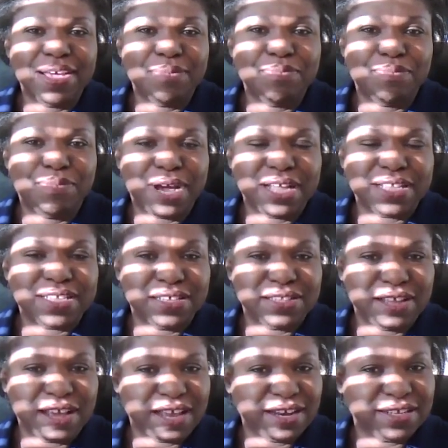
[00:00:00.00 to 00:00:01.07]
But
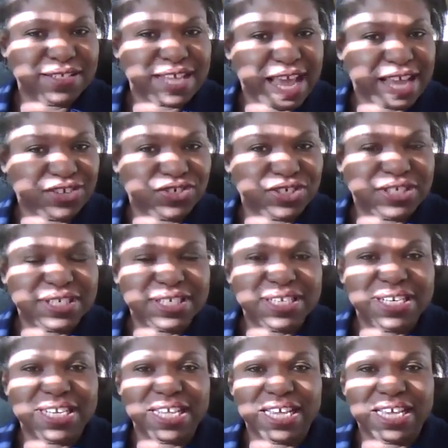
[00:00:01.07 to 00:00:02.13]
Donna Tajan
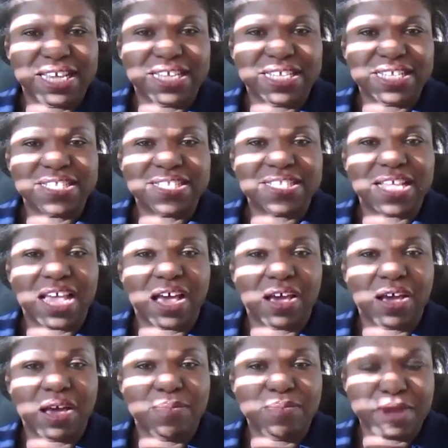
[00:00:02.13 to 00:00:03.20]
is
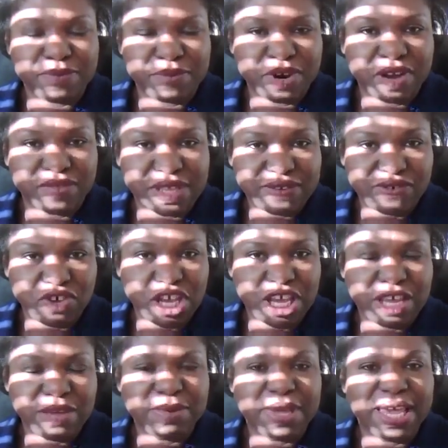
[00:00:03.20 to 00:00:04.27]
a member of the
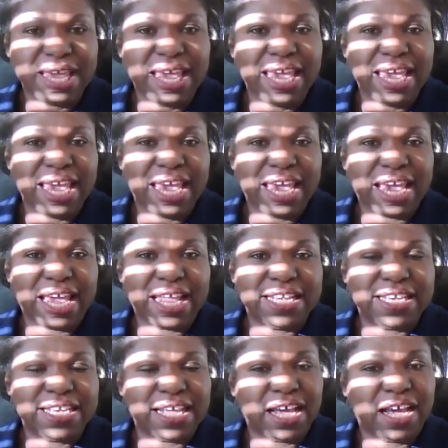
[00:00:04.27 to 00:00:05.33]
team
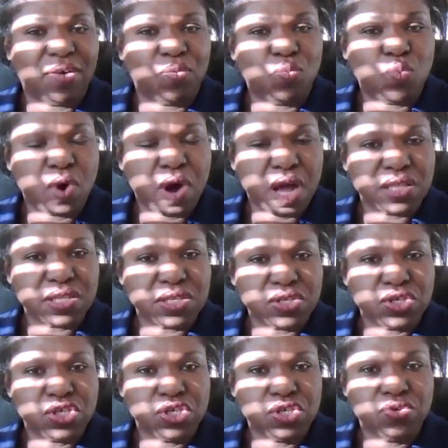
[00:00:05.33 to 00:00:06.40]
and
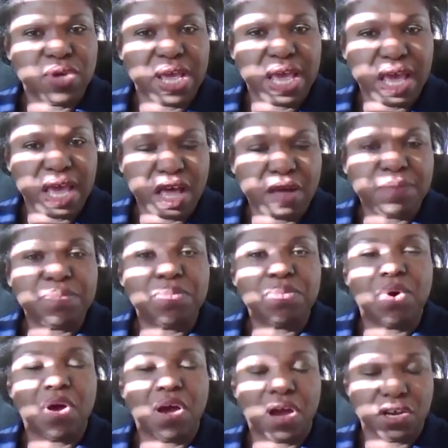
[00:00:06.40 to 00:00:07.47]
wants to help
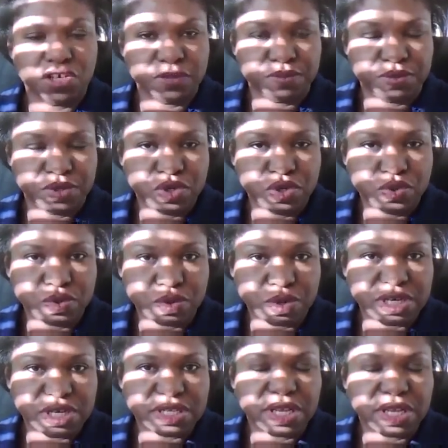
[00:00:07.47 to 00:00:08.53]

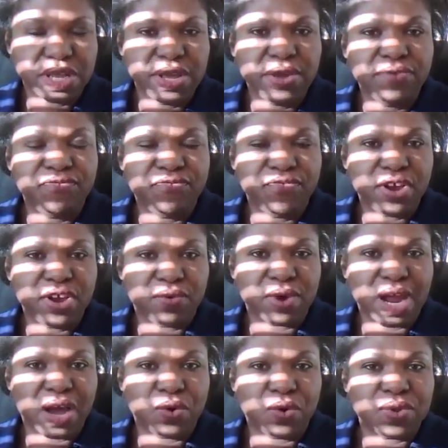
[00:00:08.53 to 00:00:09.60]
entrepreneurs figure
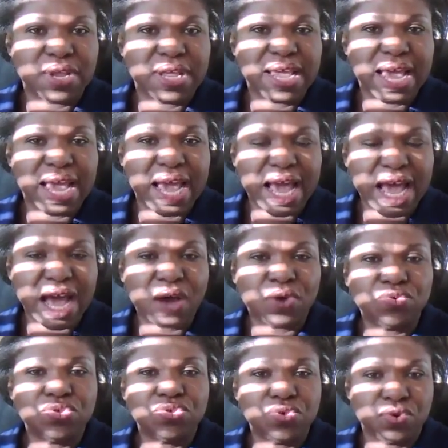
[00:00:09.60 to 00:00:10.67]
out
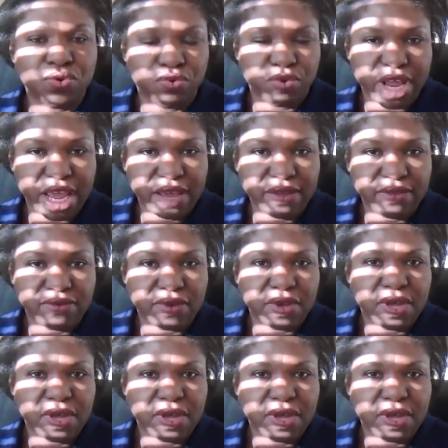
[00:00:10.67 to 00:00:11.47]
how to create